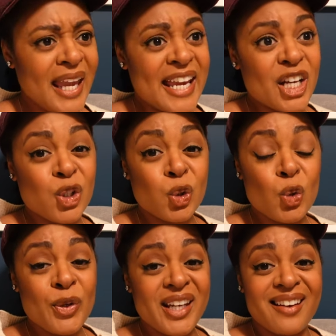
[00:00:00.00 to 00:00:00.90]

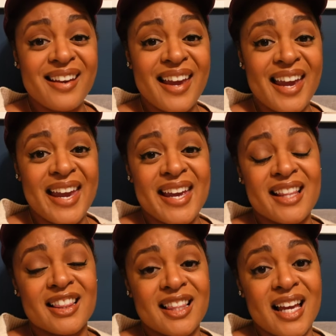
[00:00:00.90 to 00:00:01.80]
including a
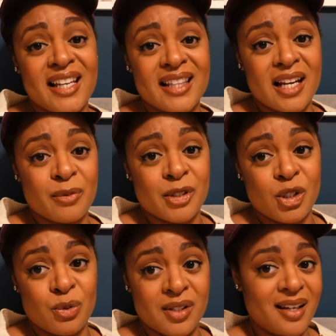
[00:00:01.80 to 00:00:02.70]
light that I was
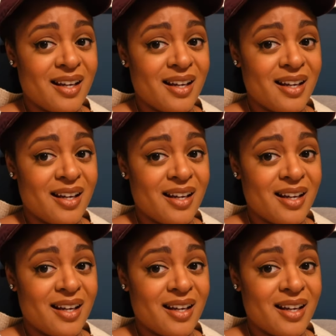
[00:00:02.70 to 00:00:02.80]
using